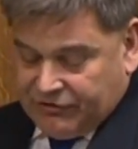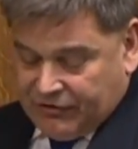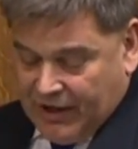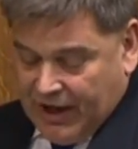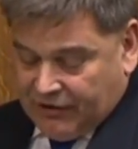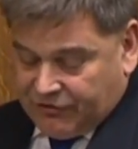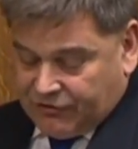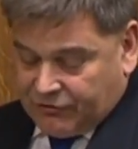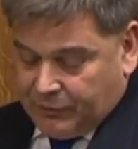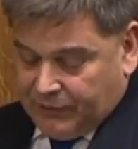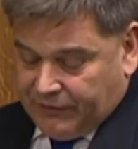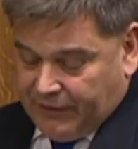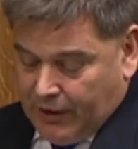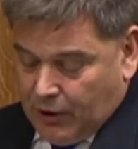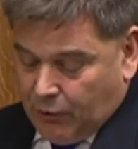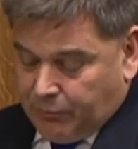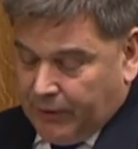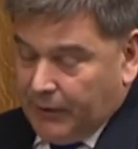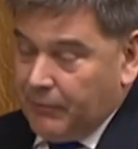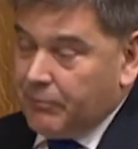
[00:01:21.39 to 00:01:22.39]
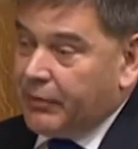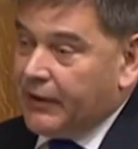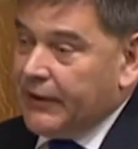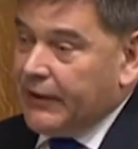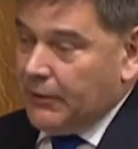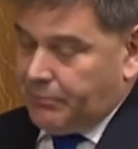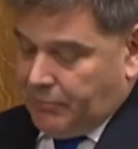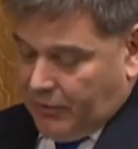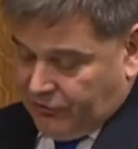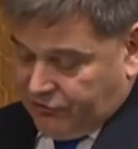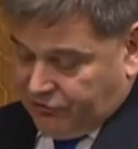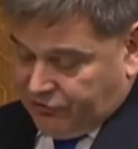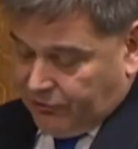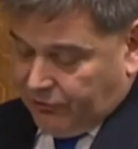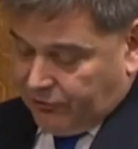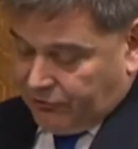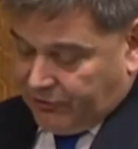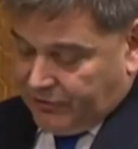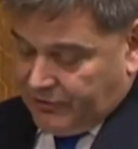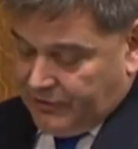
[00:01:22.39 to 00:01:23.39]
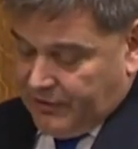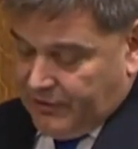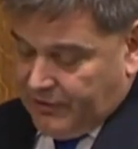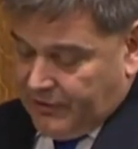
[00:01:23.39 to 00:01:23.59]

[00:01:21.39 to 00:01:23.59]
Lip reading: tasked with helping bring up our children,